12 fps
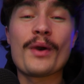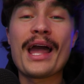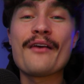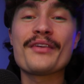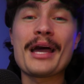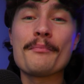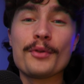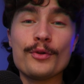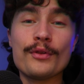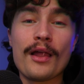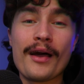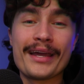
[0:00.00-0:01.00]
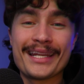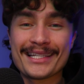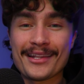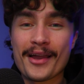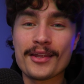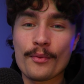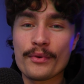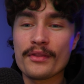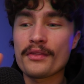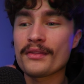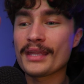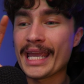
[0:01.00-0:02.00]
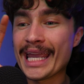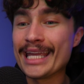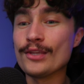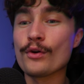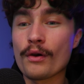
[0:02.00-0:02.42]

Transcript: whatever that blue line is lined up with in your